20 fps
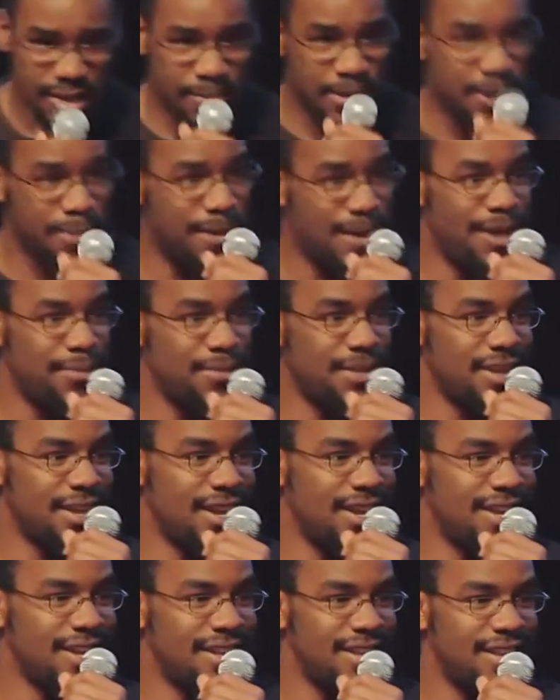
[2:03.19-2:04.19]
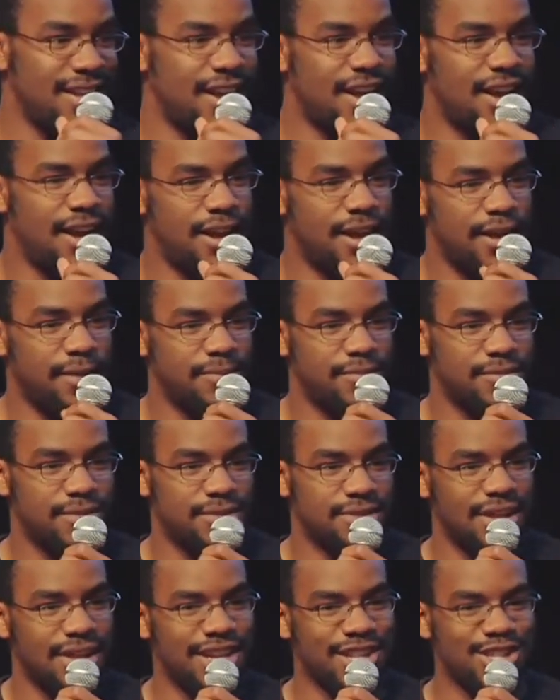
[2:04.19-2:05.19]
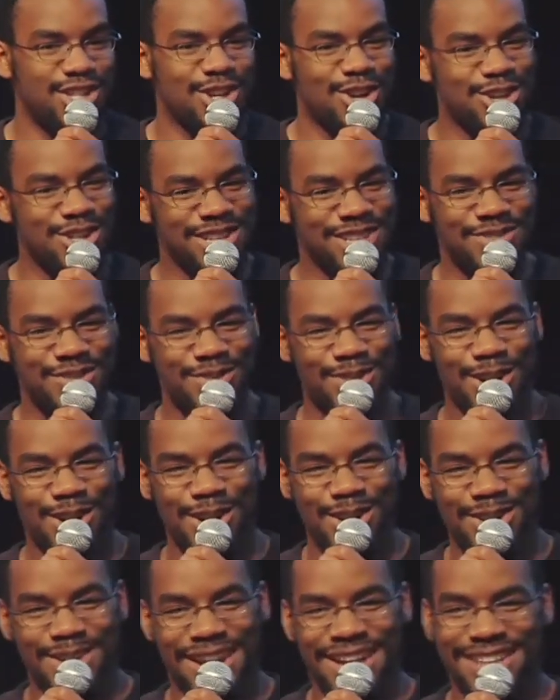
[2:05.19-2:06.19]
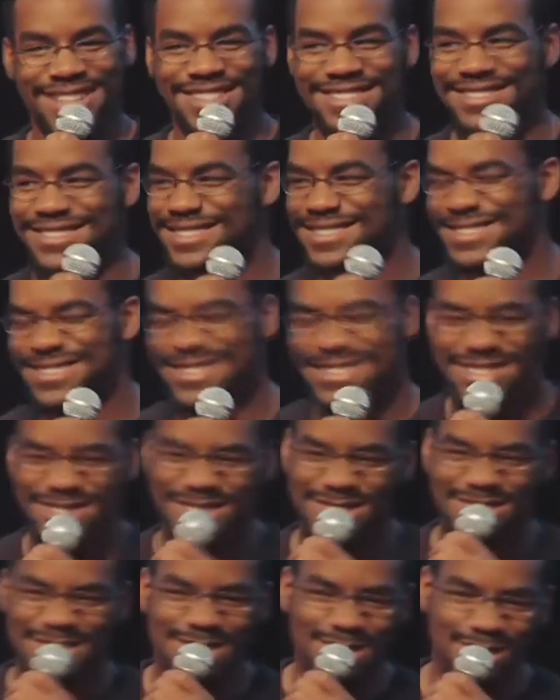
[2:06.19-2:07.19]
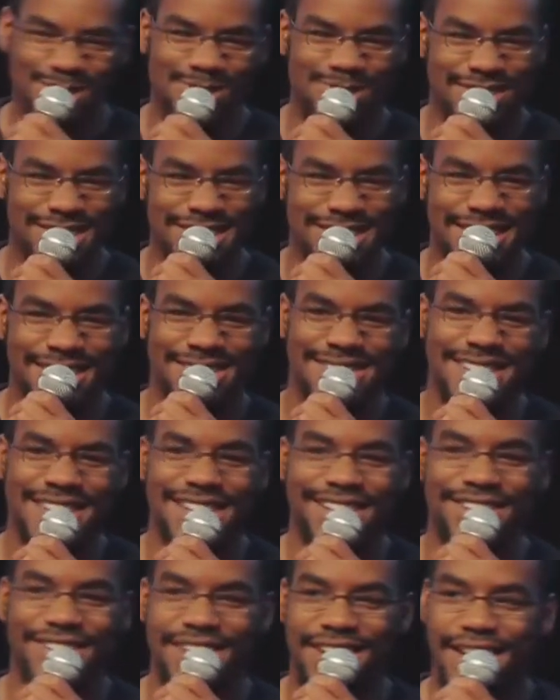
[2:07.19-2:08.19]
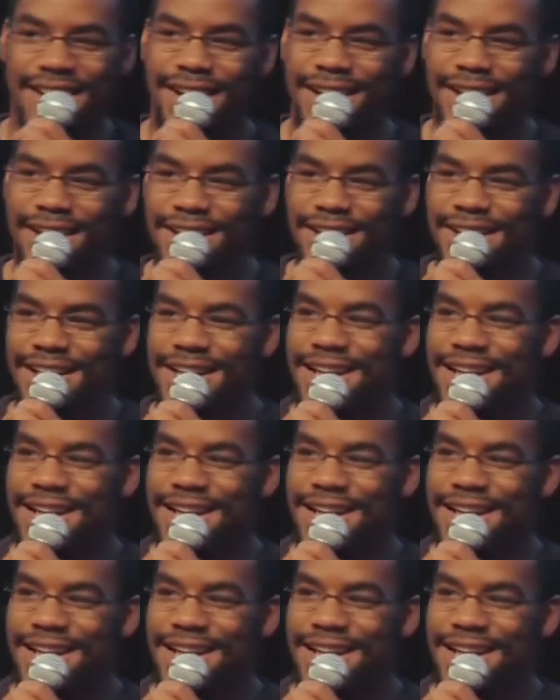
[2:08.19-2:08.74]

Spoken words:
bit about me, yeah. Ennis Jones, if you've heard like 2 or 3 times now.